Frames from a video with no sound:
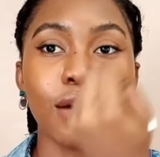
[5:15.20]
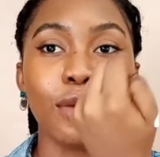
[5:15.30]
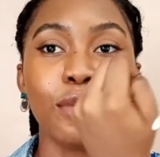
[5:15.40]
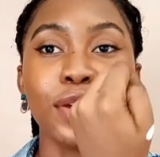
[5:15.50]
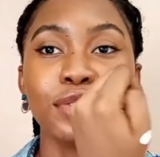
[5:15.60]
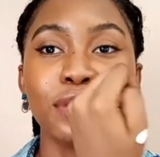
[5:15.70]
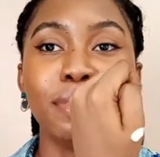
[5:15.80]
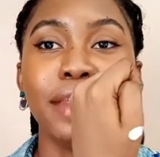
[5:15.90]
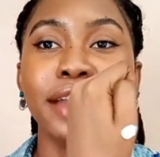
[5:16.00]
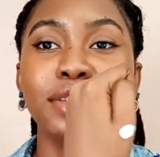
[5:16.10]
when you
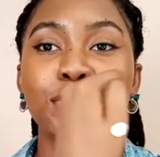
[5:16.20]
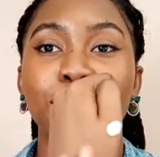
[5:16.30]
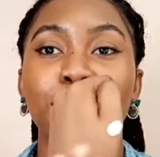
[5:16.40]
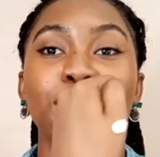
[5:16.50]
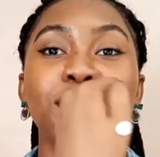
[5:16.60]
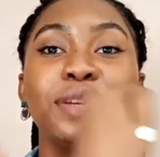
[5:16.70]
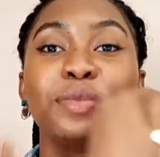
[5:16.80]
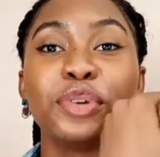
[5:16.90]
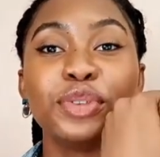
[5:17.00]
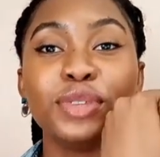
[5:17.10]
apply this product, which I'm
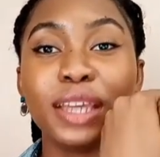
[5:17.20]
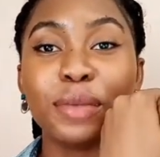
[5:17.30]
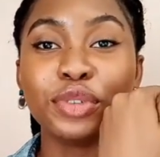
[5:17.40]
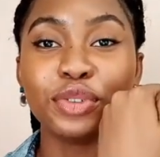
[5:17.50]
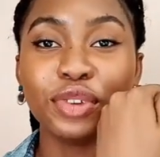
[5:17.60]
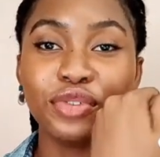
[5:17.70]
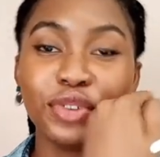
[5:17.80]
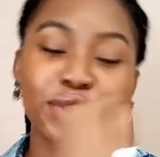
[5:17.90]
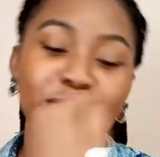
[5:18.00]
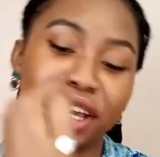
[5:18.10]
going to demonstrate for
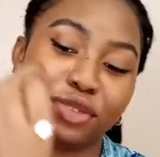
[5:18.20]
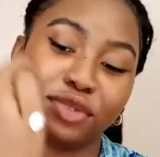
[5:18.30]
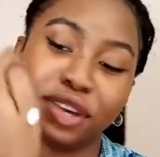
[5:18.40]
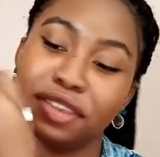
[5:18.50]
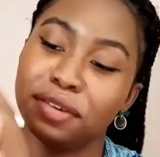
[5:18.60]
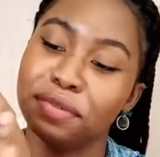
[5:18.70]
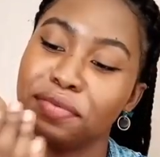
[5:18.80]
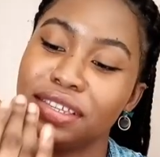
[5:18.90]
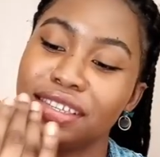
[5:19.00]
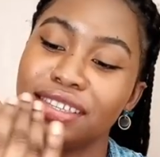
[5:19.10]
you guys right now,
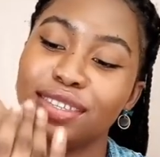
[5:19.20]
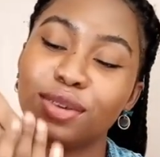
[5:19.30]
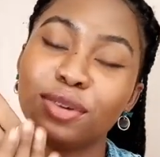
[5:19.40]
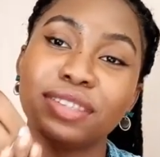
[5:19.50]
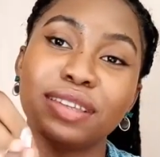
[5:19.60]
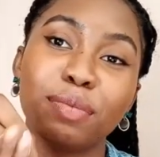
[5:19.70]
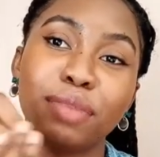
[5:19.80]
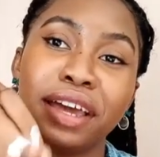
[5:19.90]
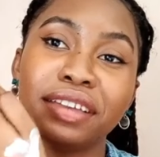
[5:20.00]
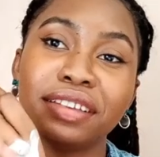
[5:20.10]
this is just
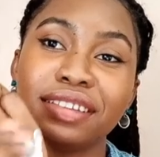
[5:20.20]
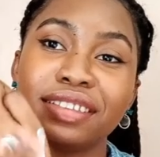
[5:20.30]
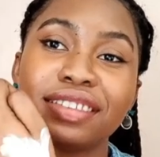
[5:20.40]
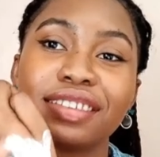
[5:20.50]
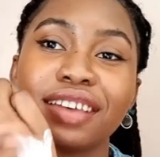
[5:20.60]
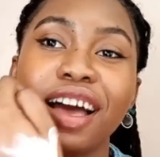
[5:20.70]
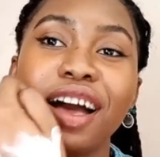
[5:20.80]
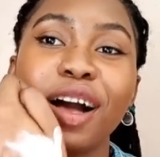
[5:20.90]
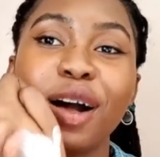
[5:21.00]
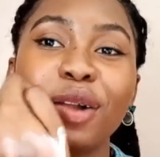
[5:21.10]
applying it
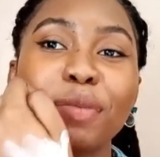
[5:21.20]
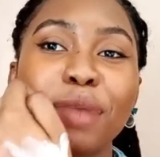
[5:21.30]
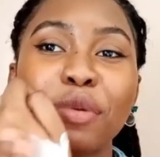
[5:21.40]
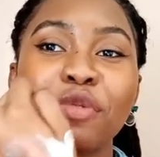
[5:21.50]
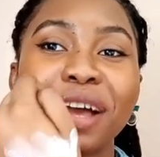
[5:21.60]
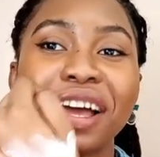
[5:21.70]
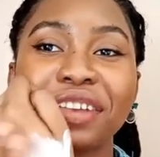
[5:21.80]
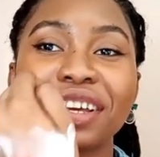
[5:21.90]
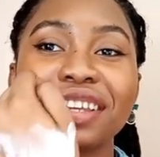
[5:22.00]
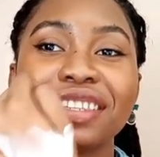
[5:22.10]
on the palm of my hand.
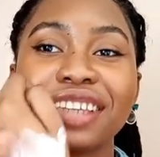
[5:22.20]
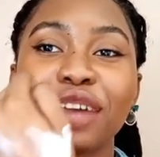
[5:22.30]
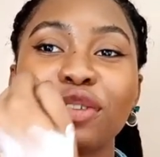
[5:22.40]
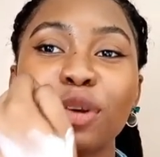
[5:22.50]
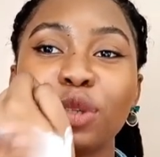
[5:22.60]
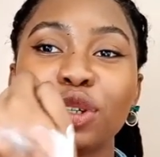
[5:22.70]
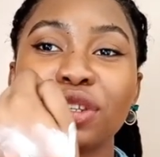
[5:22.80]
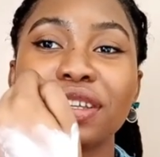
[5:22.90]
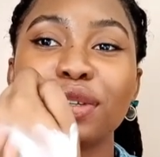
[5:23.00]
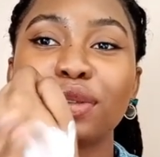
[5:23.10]
You can see I dropped just
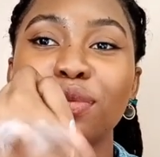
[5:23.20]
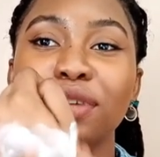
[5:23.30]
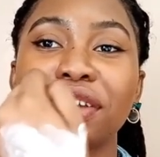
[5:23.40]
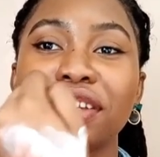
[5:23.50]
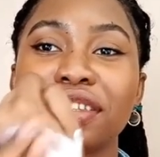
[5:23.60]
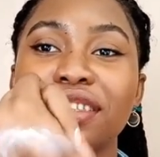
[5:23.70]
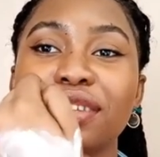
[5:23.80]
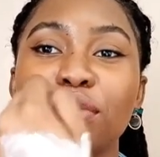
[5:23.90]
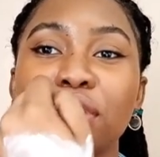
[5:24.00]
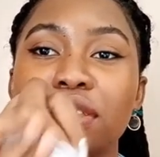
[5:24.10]
a little bit, and you can see
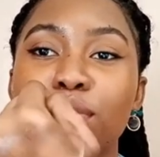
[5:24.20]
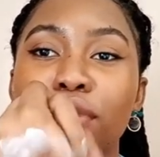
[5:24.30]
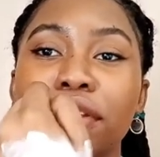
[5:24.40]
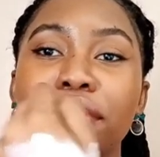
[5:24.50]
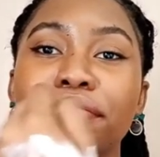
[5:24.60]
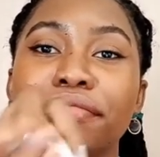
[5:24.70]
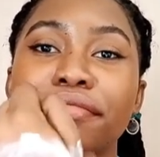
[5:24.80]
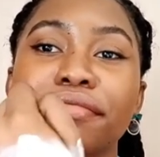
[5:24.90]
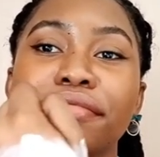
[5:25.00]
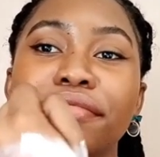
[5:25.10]
the way it's spreading.
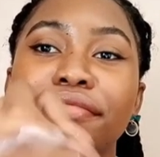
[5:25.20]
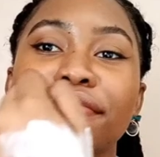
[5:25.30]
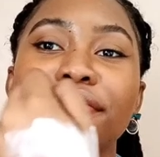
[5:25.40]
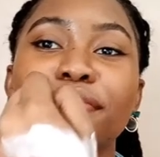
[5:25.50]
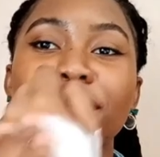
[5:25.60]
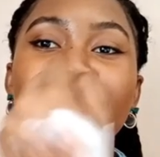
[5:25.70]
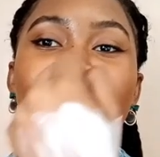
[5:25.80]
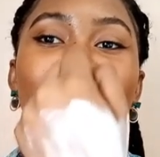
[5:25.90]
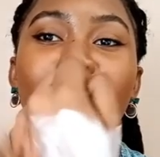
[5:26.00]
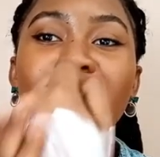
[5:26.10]

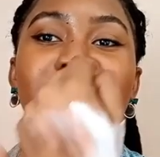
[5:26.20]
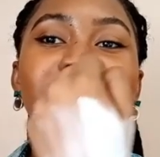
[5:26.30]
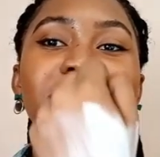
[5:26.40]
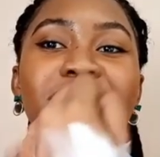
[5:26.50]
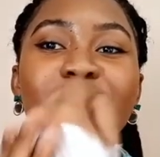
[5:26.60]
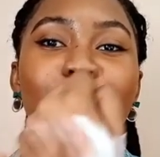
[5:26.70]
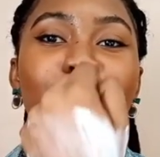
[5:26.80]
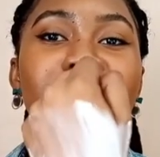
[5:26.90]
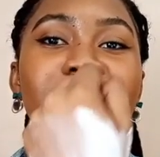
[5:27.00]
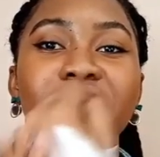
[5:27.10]
It's
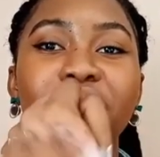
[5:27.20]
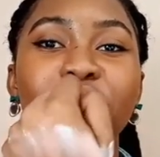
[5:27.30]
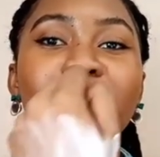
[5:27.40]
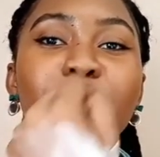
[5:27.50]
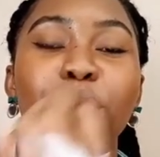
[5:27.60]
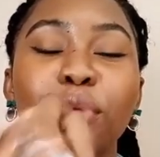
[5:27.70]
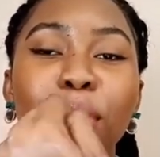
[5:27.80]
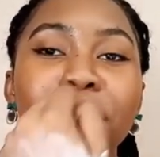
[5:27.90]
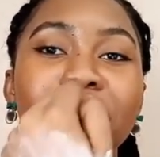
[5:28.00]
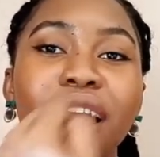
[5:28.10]
spreading, and you keep
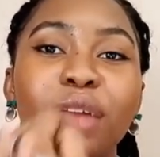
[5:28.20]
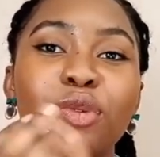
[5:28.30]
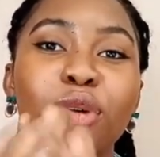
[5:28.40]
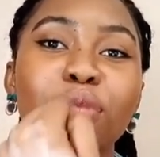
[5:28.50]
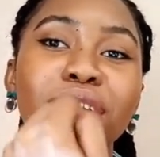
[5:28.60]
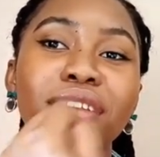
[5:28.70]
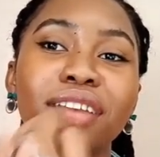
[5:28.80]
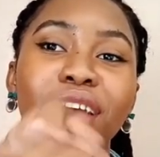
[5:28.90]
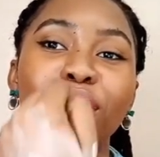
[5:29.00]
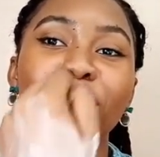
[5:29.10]
rubbing and rubbing
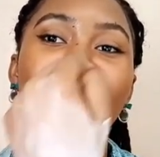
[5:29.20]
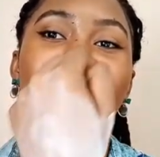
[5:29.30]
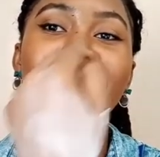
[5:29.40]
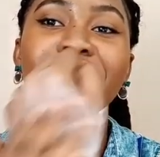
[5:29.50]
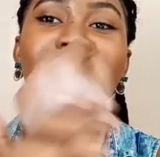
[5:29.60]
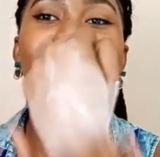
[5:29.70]
and rubbing